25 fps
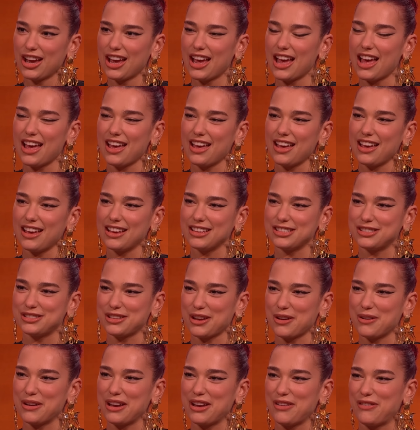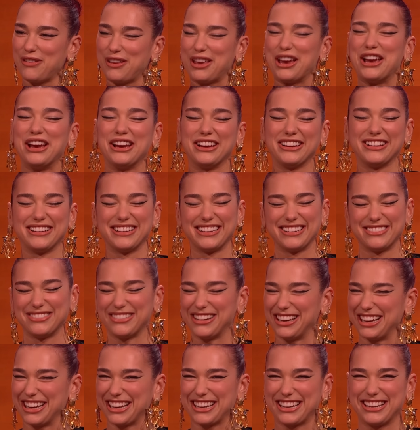So if you...
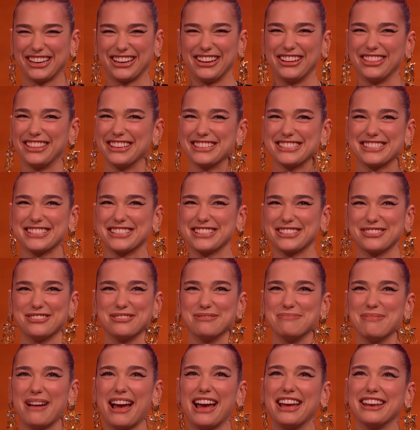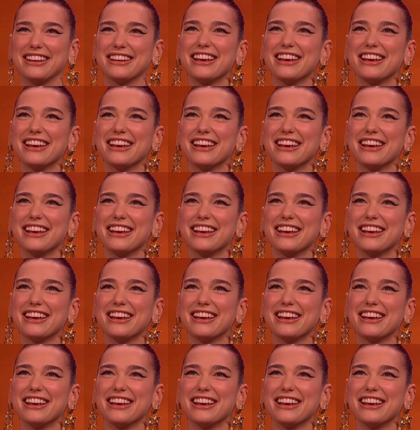God, this is all mad.